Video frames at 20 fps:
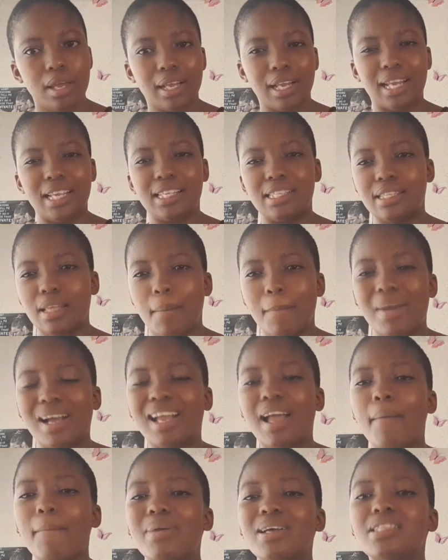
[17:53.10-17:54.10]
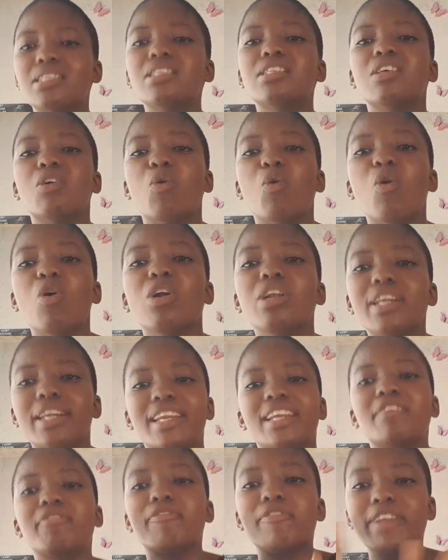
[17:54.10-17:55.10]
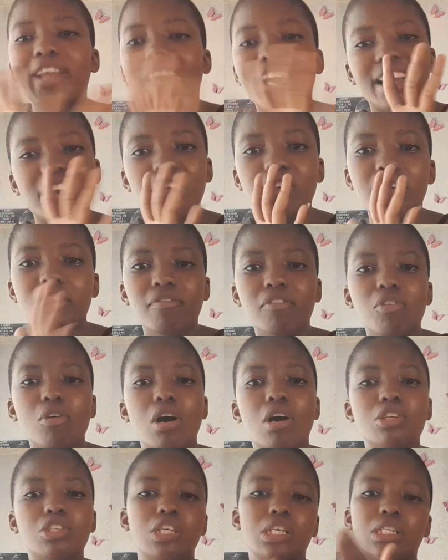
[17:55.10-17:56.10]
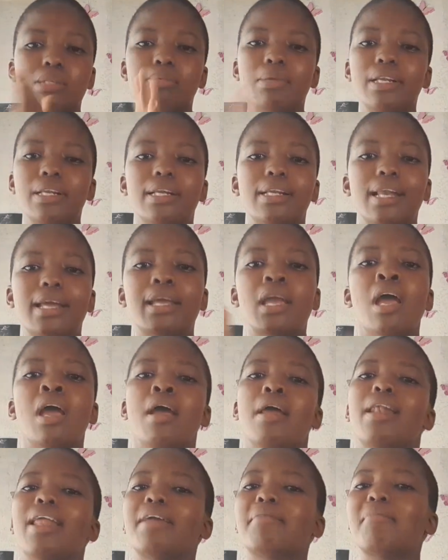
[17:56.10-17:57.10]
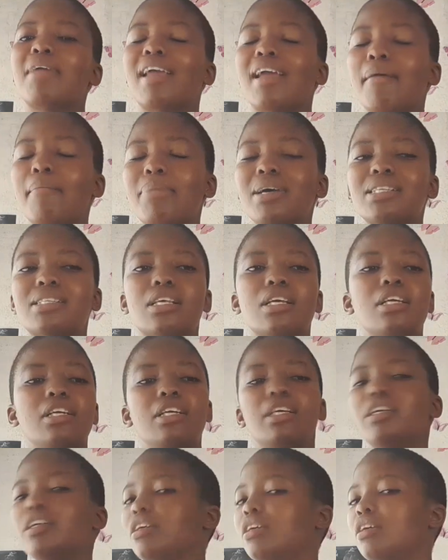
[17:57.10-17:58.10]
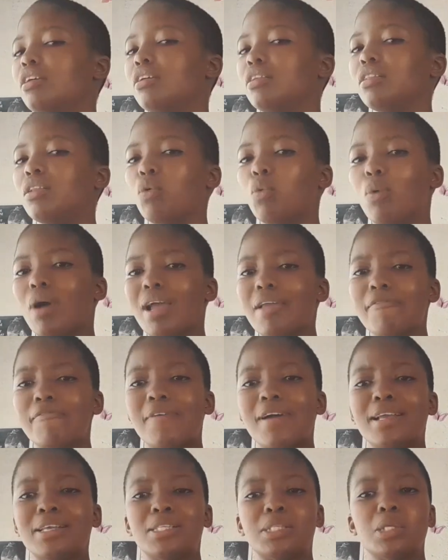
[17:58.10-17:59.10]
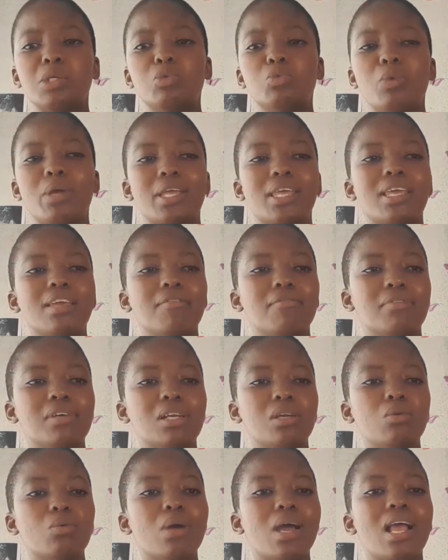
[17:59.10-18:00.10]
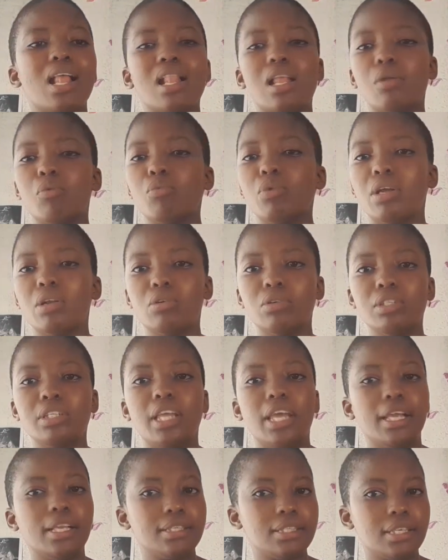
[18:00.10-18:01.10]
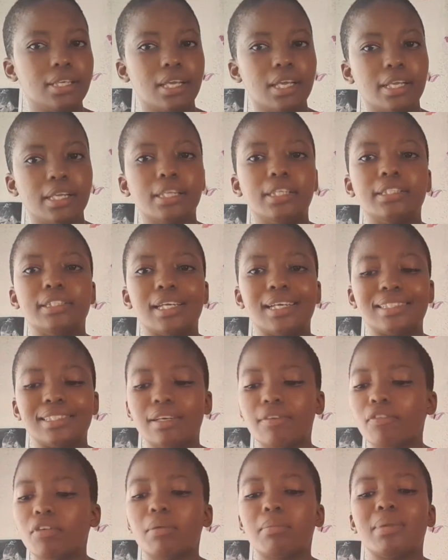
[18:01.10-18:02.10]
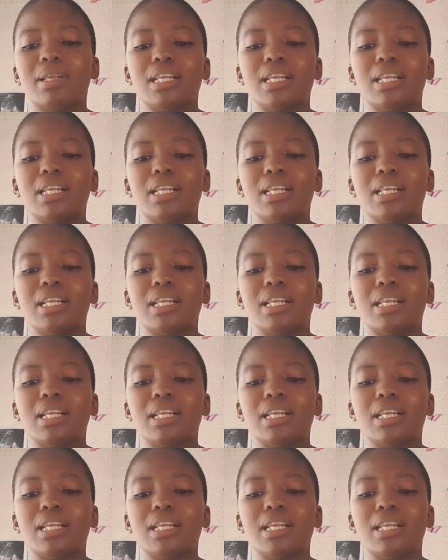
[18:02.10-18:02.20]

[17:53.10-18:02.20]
Guys, my campus is a whole red flag. I don't even know how to explain it. Like my campus, the Wi-Fi is not working very well, and we're not getting any data from